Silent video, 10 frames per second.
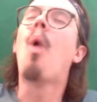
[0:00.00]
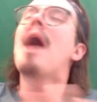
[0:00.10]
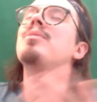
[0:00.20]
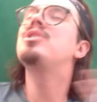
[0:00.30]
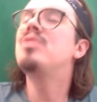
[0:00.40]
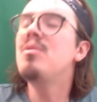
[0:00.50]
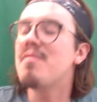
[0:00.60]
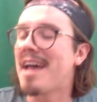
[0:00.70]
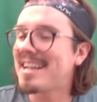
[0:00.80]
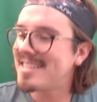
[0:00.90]
why would you
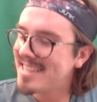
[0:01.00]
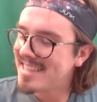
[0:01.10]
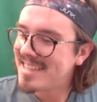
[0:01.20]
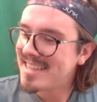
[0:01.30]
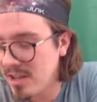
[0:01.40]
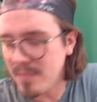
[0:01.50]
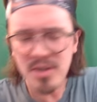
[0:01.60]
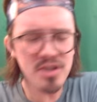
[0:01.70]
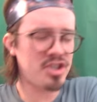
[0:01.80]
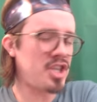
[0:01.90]
do that? Let
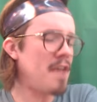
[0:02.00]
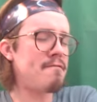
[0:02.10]
me just